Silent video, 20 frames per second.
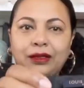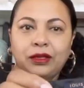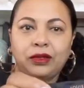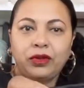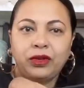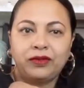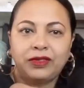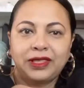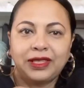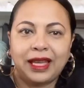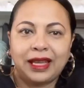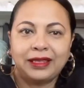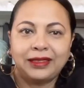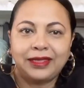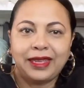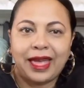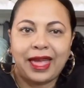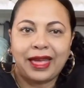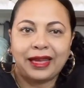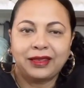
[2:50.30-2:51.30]
The Louis Vuitton
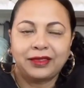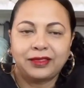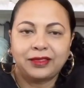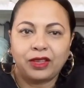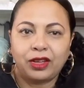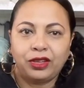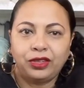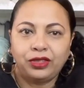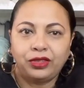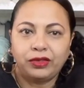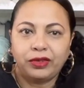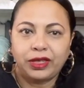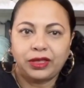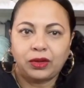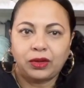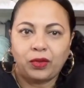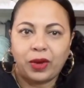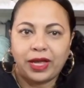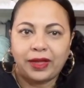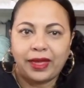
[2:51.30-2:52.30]
tag is under it
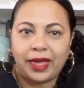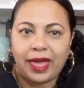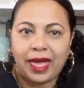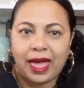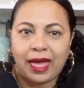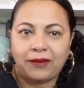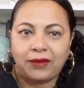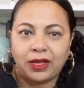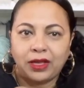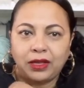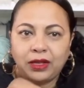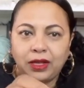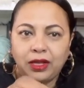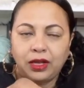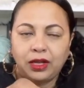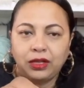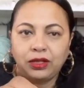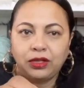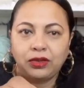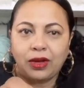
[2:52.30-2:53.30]
the way they have it.
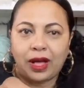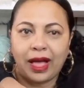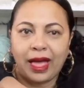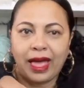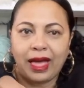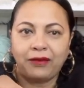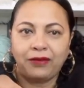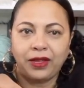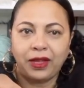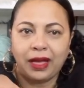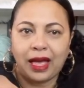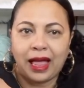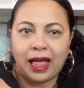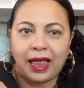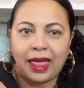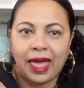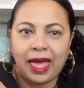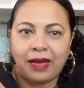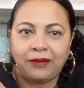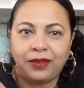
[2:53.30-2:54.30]
You know, I have I'll
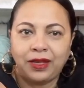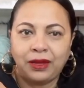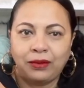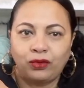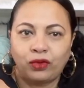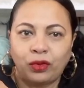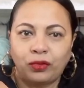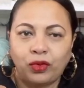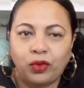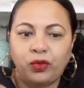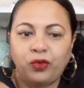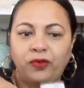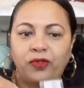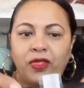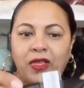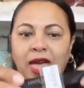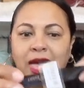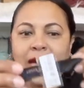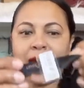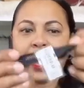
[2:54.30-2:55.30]
have him remove
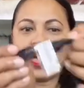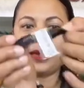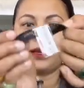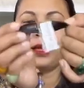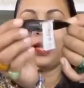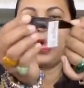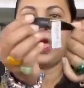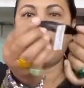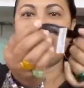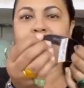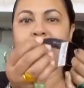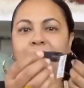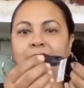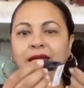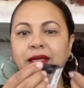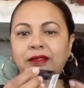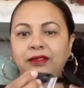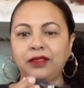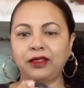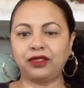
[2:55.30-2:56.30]
that. And it
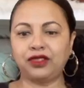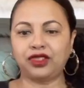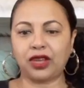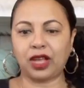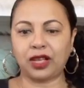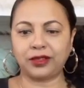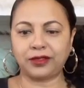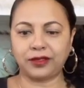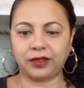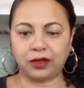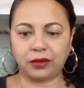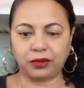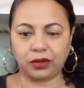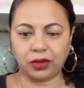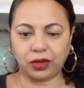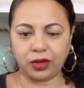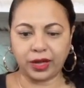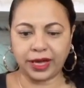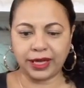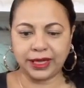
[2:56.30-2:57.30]
is
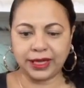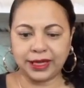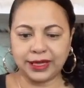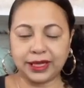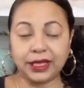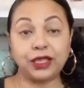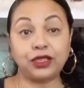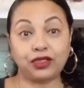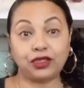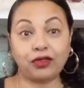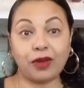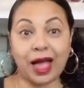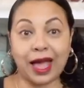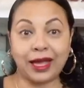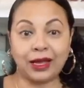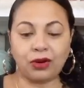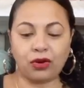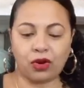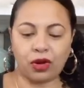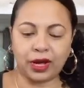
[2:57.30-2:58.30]
adjustable. And he did try
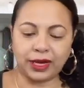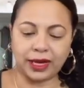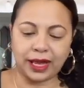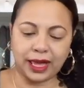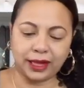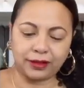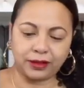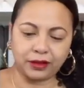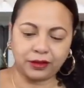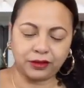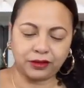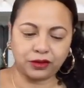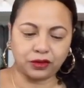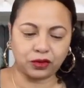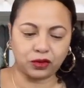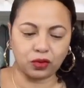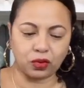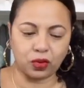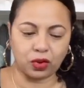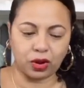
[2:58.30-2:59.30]
it on at the
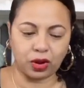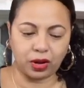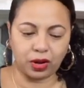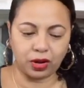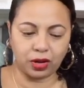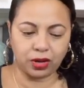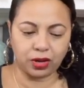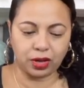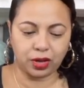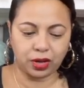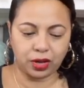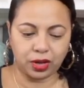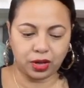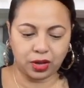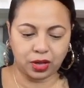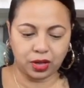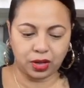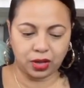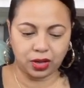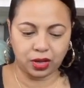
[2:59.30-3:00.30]
store.
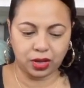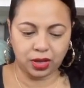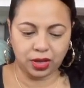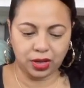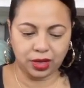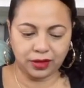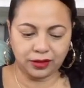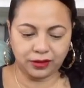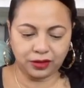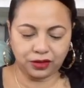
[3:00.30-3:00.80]
It is